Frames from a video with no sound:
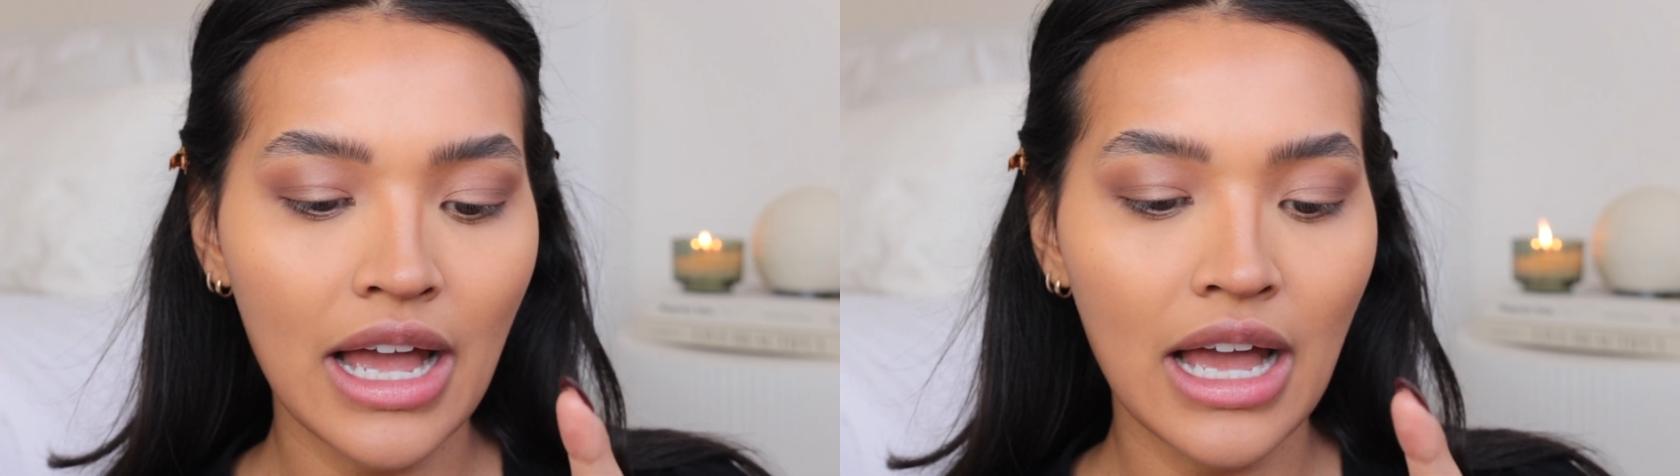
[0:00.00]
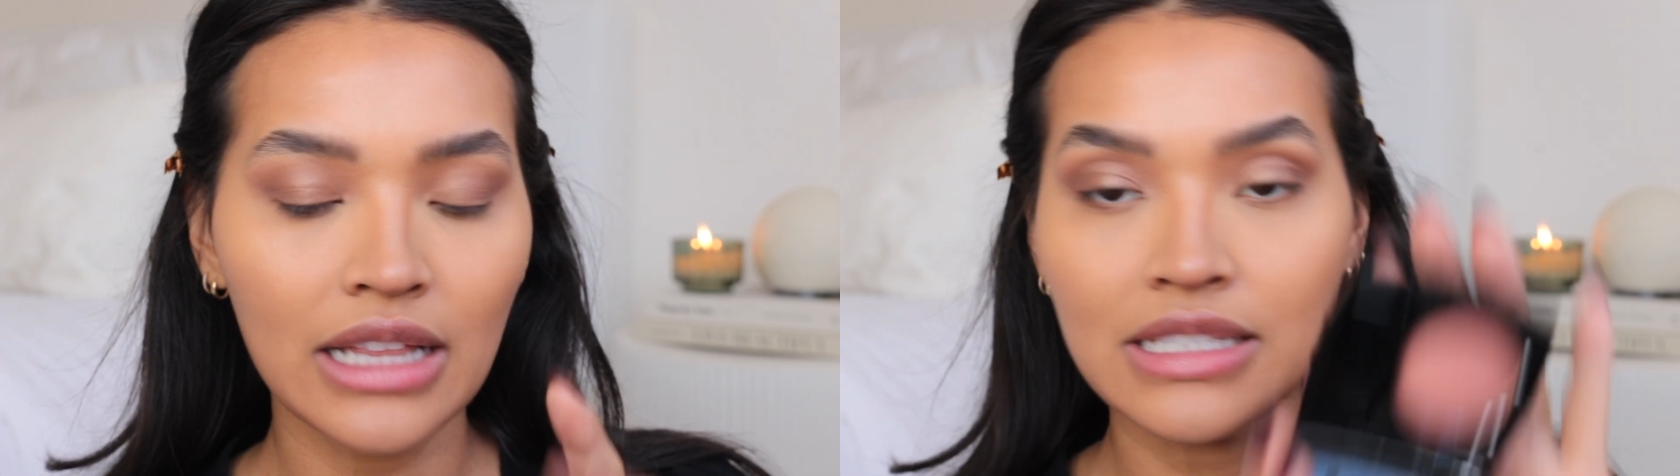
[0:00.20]

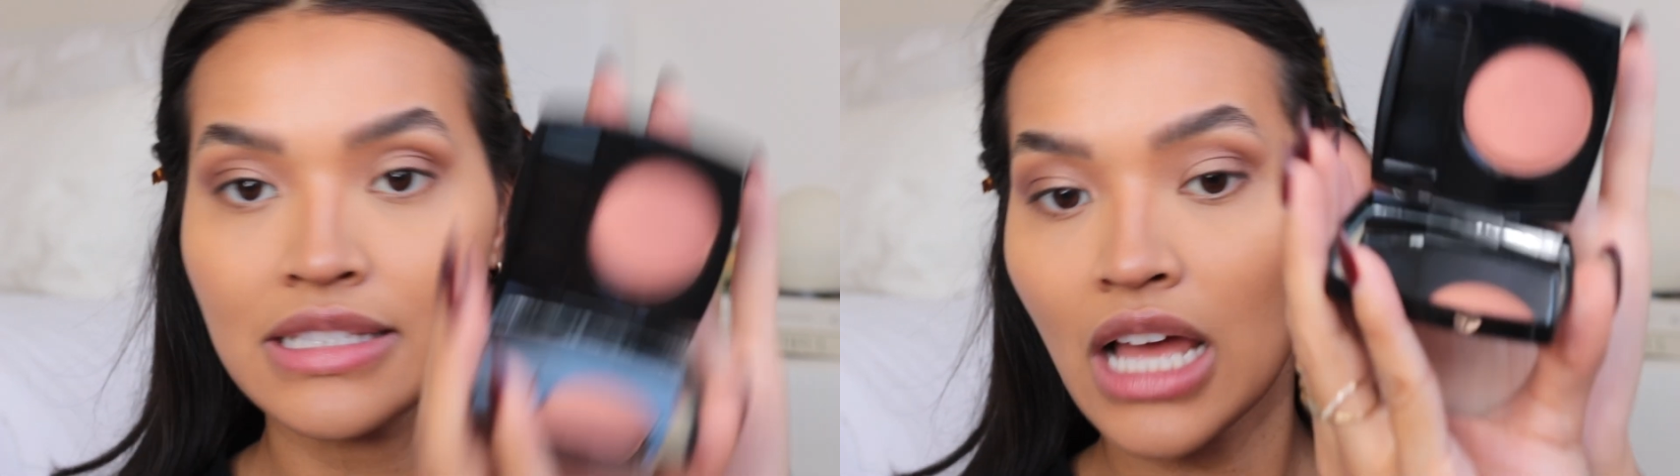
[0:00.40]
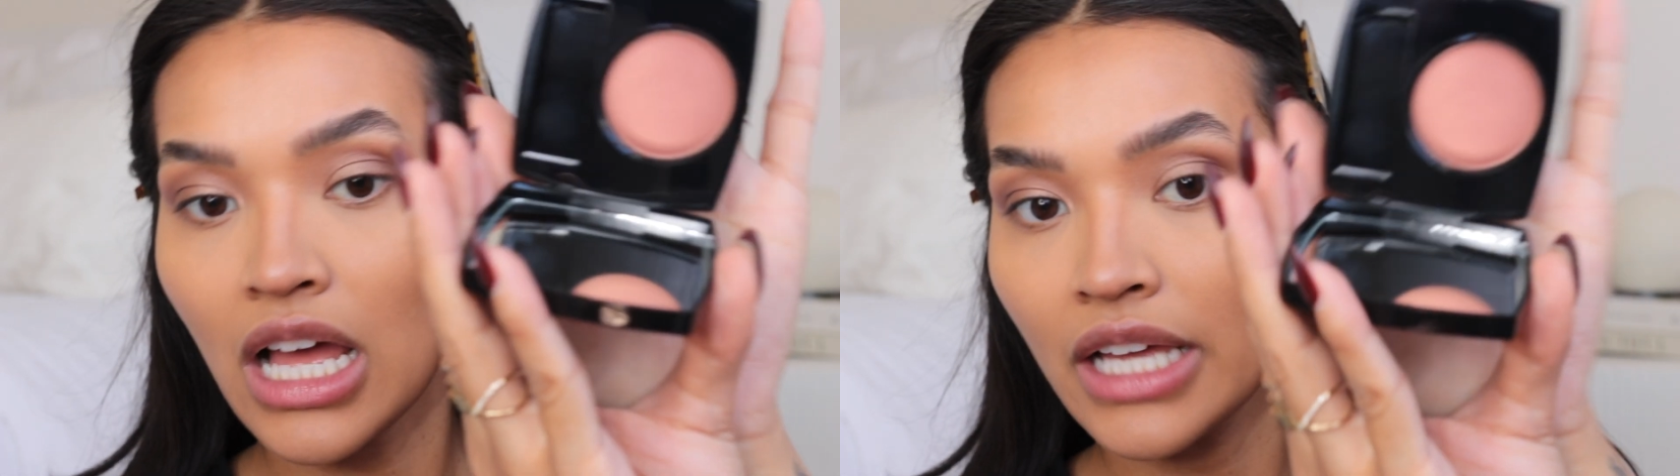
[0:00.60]

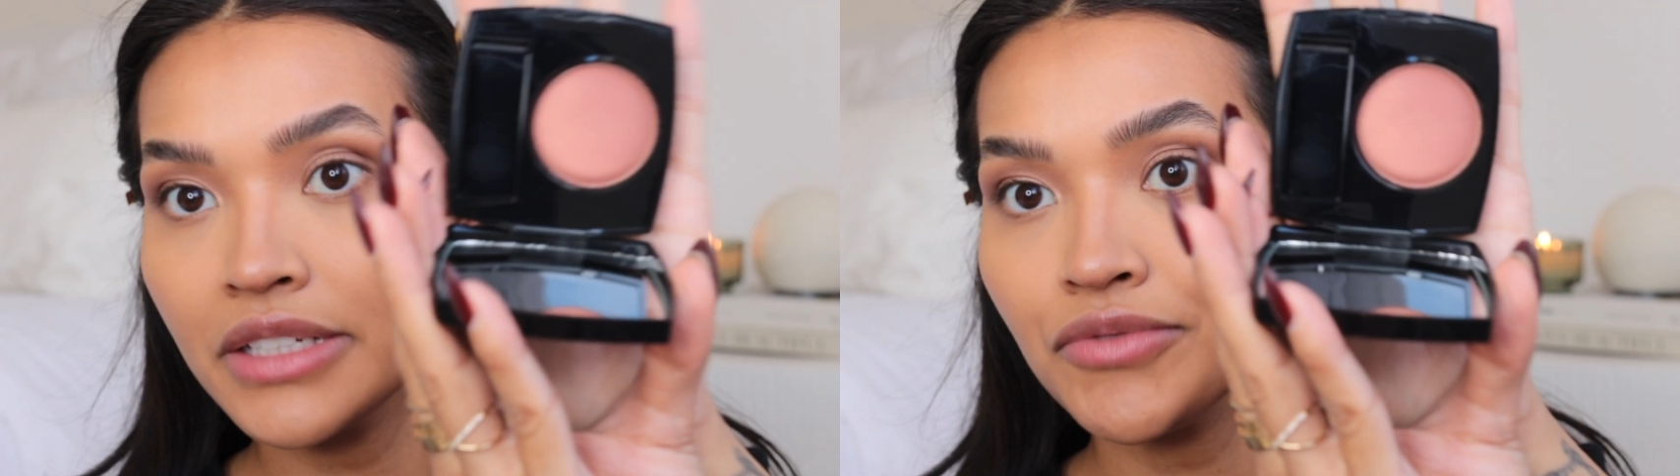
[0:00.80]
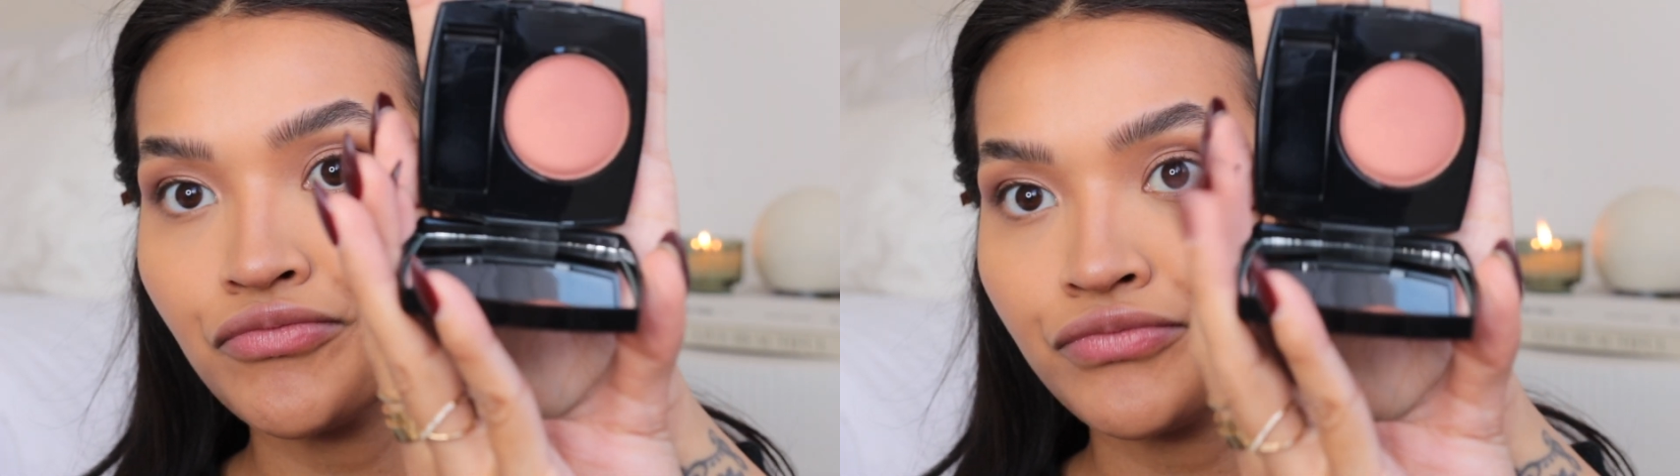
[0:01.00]

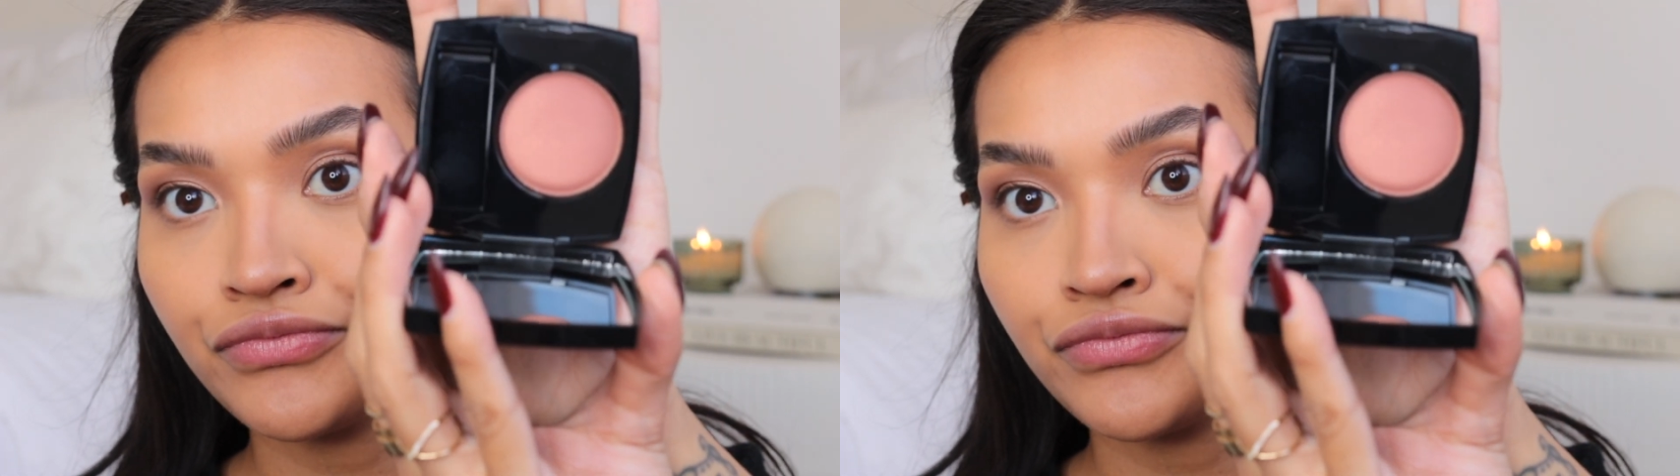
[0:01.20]
Alazane.